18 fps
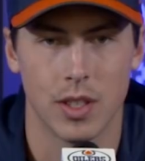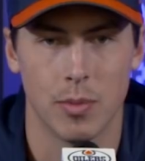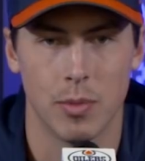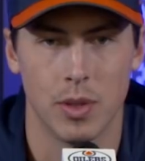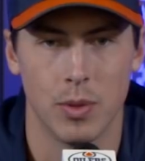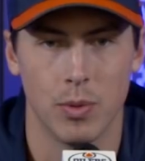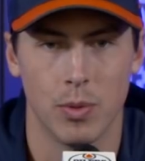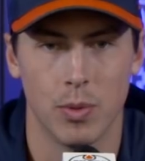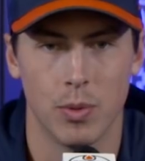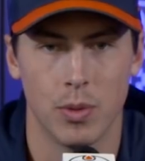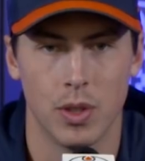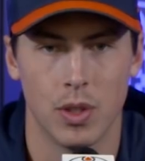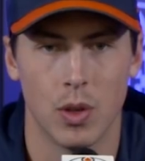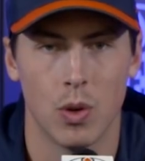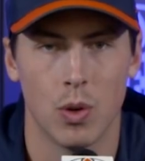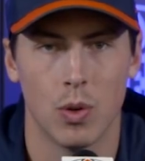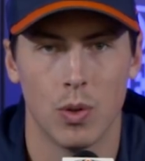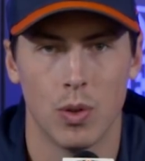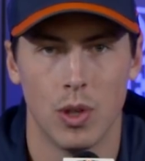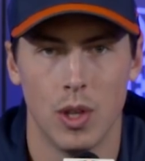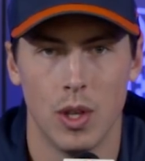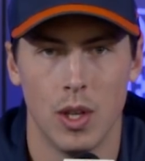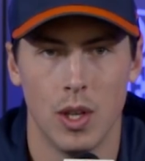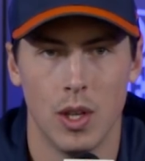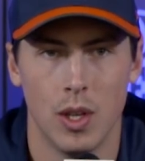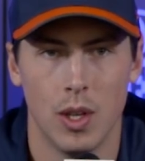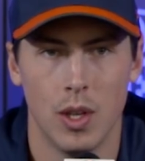We know
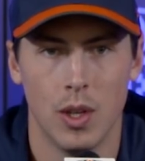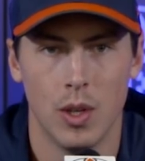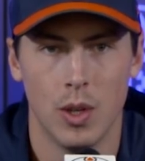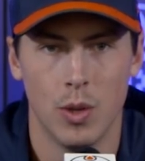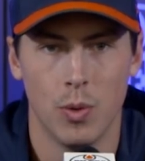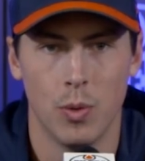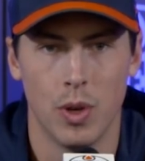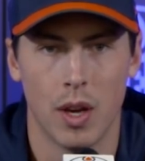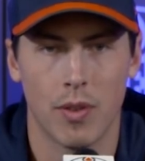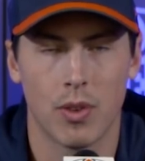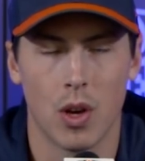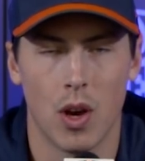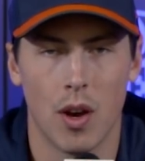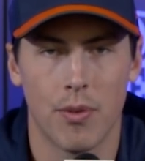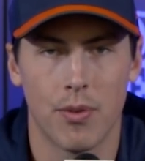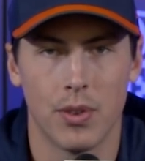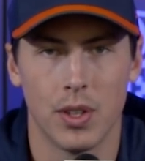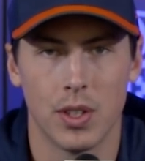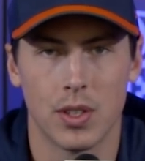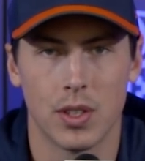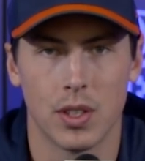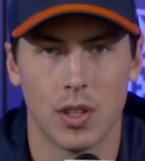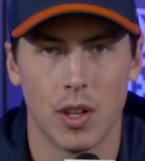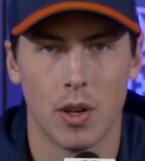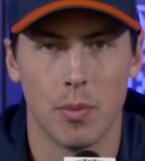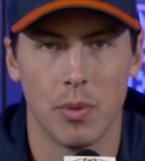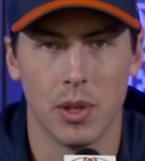we have confidence
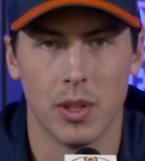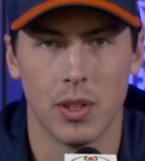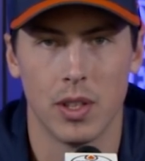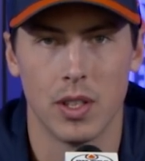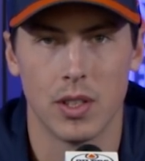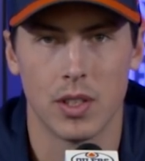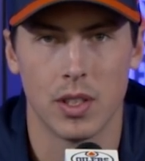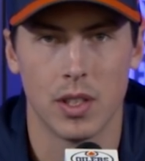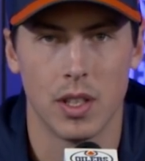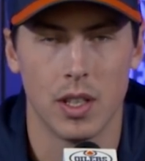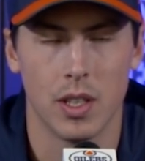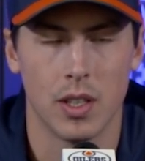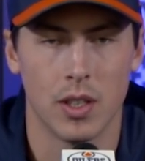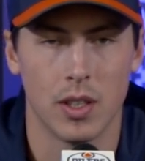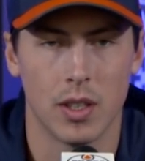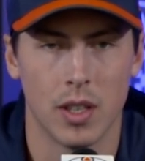in our abilities in here.